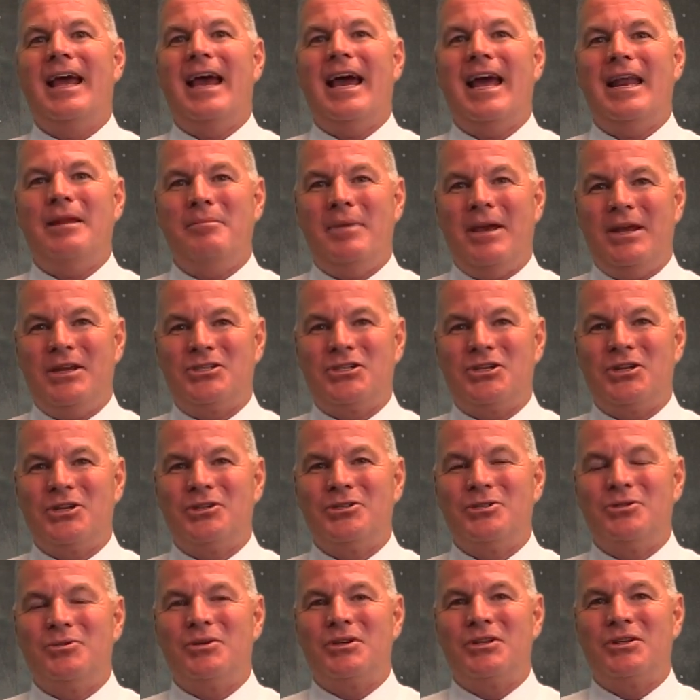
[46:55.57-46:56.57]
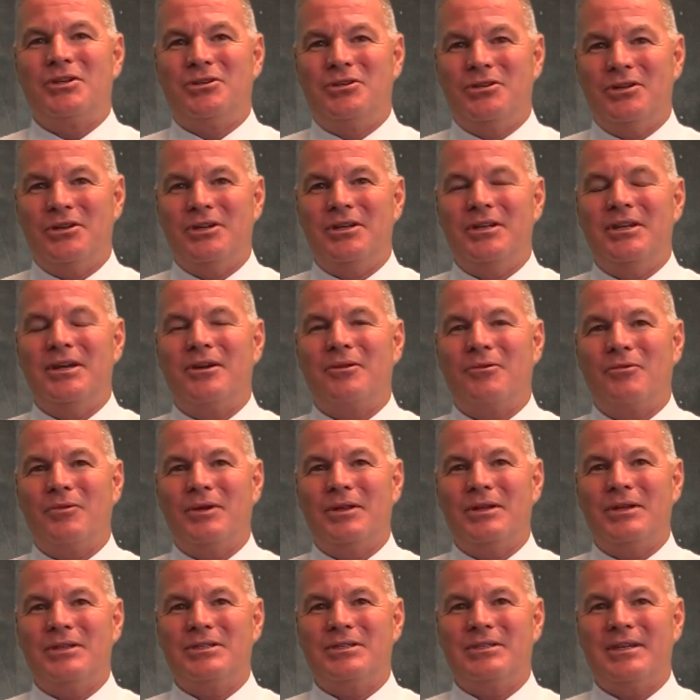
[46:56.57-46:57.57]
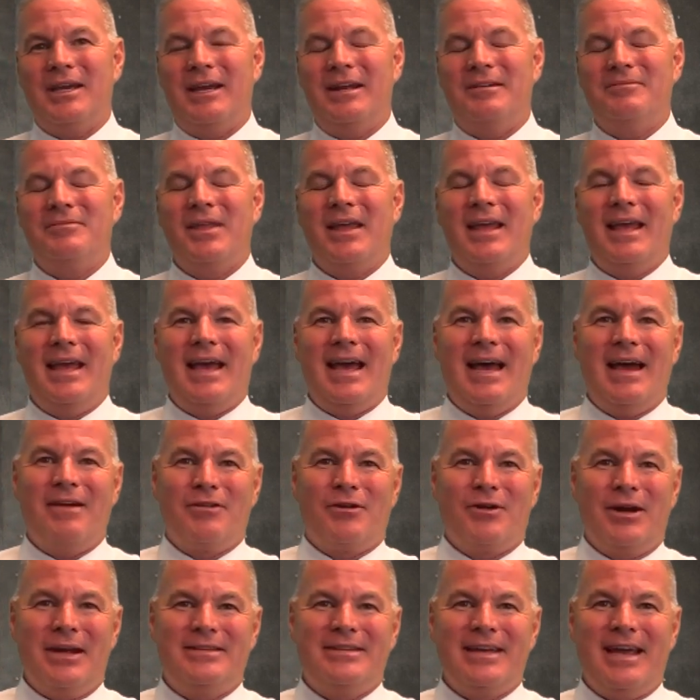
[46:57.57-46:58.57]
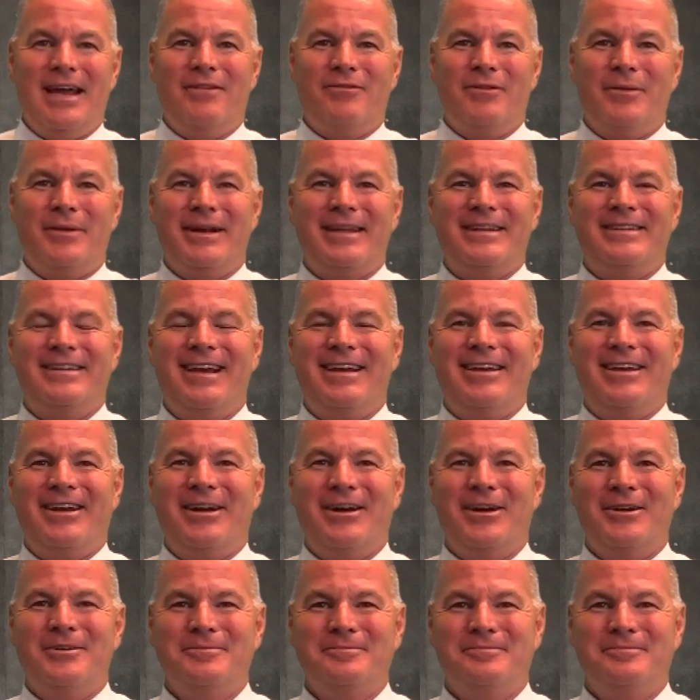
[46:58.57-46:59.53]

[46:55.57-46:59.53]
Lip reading: and make sure you're doing good real estate. Have a great day, everybody. Take care.